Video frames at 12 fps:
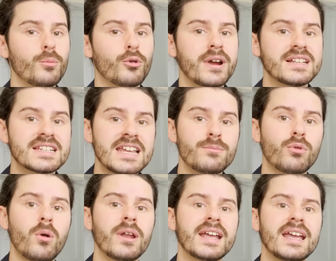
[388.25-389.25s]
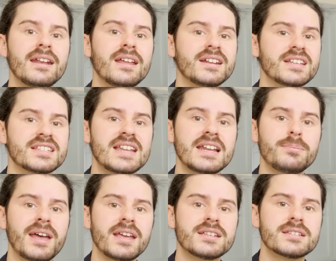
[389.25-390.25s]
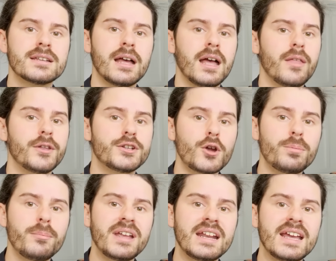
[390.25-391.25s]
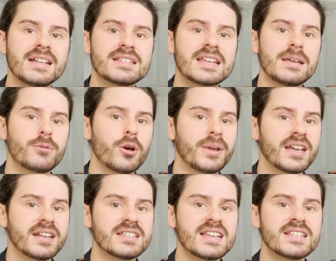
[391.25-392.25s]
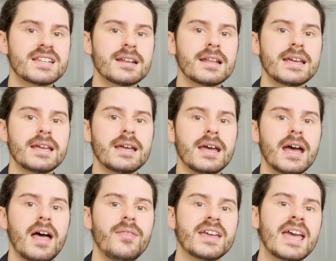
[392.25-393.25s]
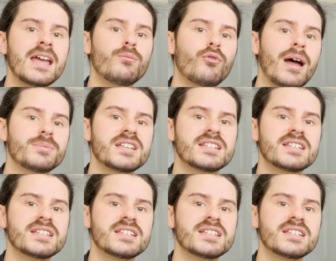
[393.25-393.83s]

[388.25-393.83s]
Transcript: upgrades keep rolling in at a steady pace, the dopamine hits keep coming consistently, and the game wraps